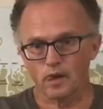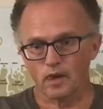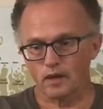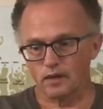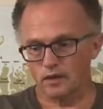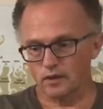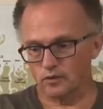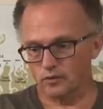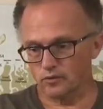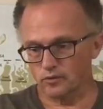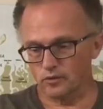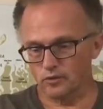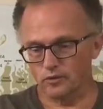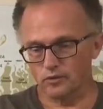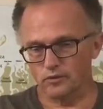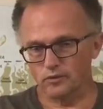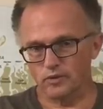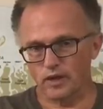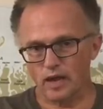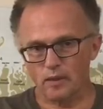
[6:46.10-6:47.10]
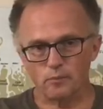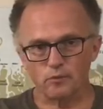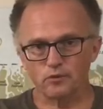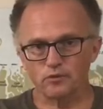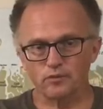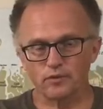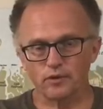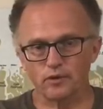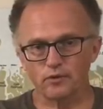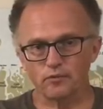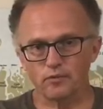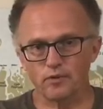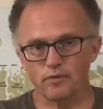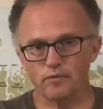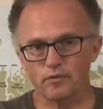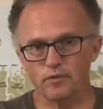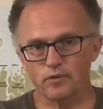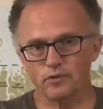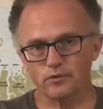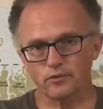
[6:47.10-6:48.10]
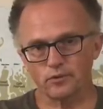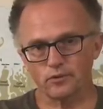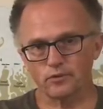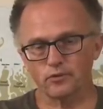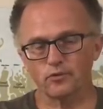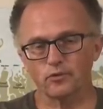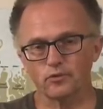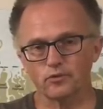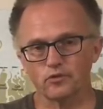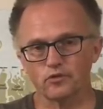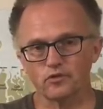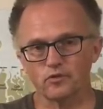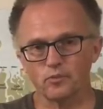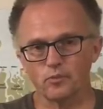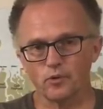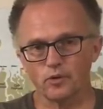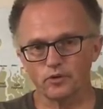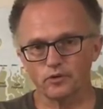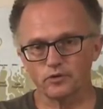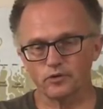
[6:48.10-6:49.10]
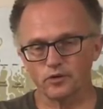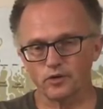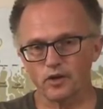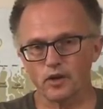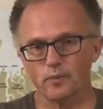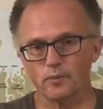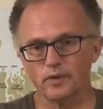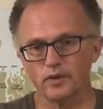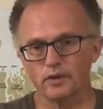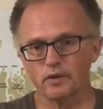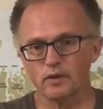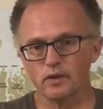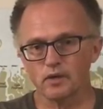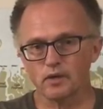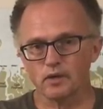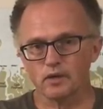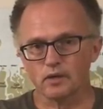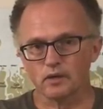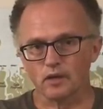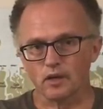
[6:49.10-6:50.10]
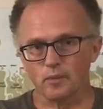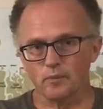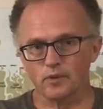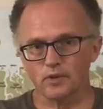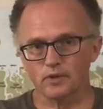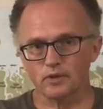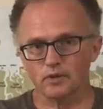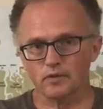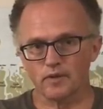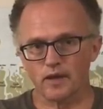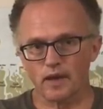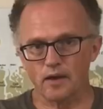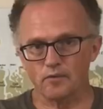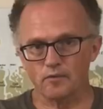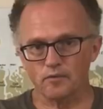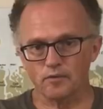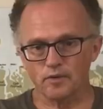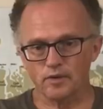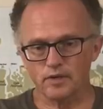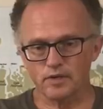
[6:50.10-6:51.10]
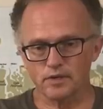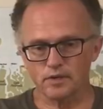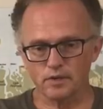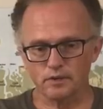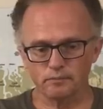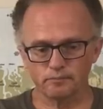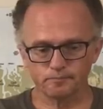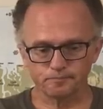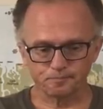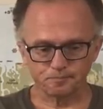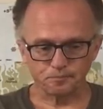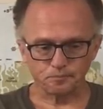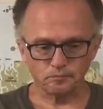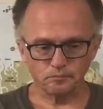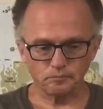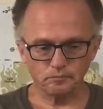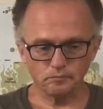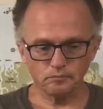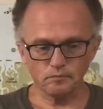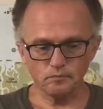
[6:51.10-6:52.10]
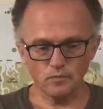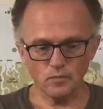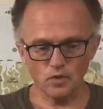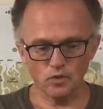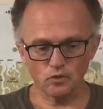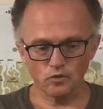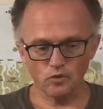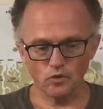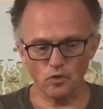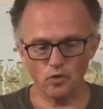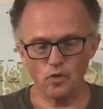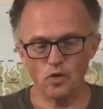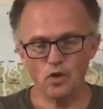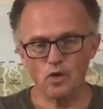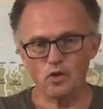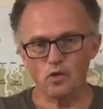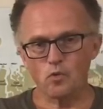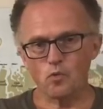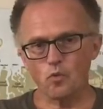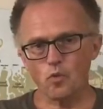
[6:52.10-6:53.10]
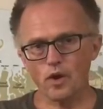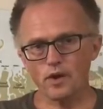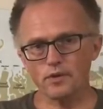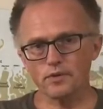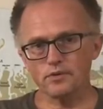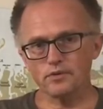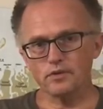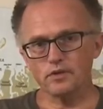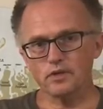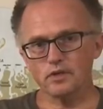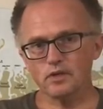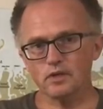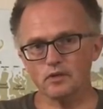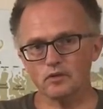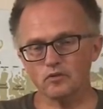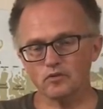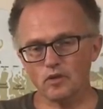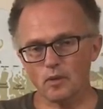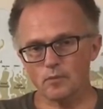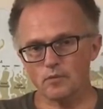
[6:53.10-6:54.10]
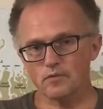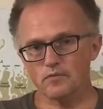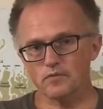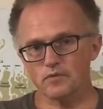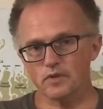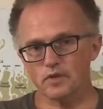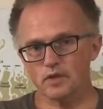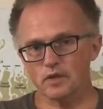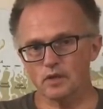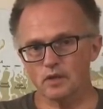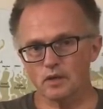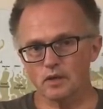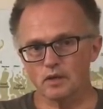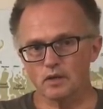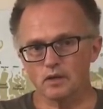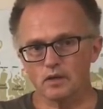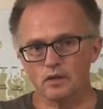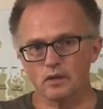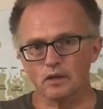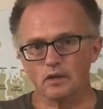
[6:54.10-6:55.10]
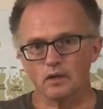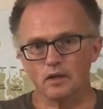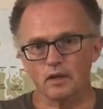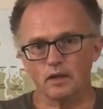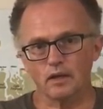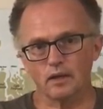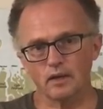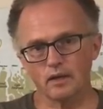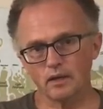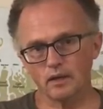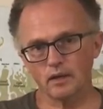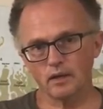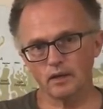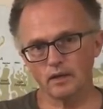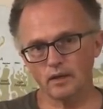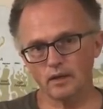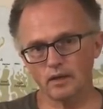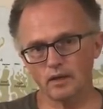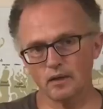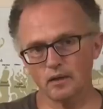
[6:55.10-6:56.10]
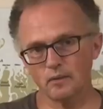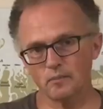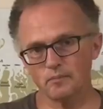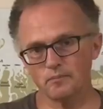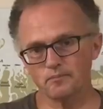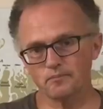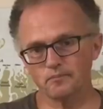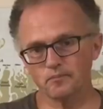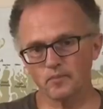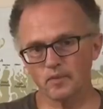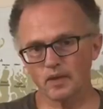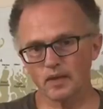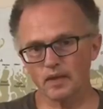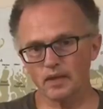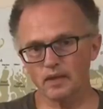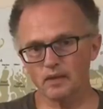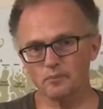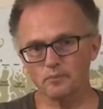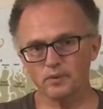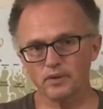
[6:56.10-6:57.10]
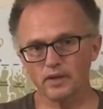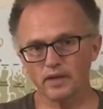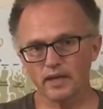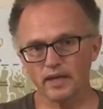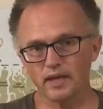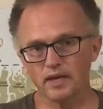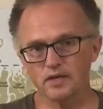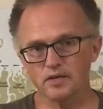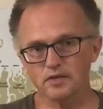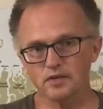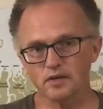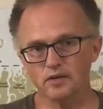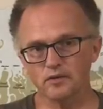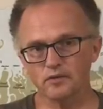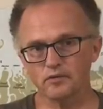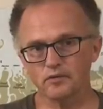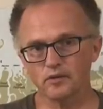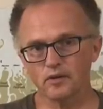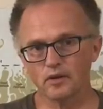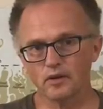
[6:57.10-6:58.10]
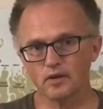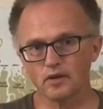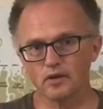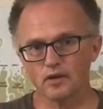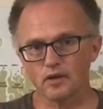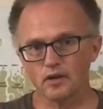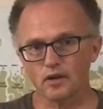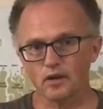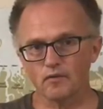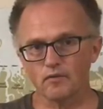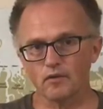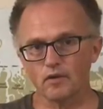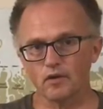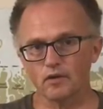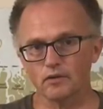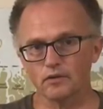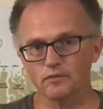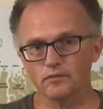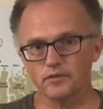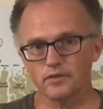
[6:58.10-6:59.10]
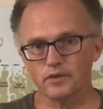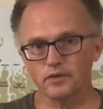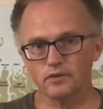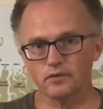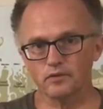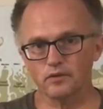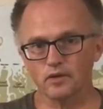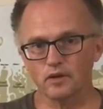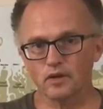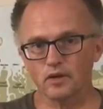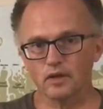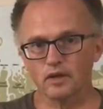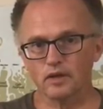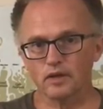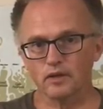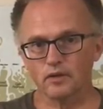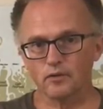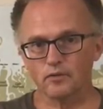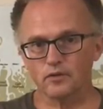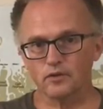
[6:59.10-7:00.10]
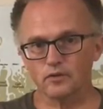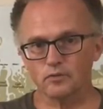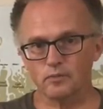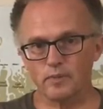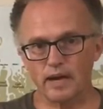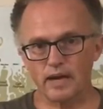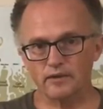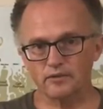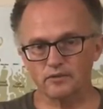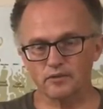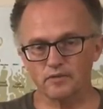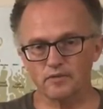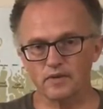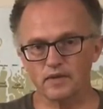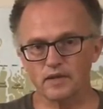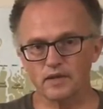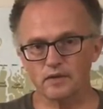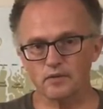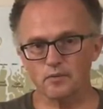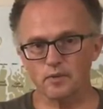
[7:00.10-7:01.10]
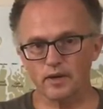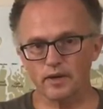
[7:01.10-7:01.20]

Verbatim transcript: unless there's atmospheric rivers or sources of moisture coming coming to that region. So what are the some of the um, implications of all of these you know these massive heat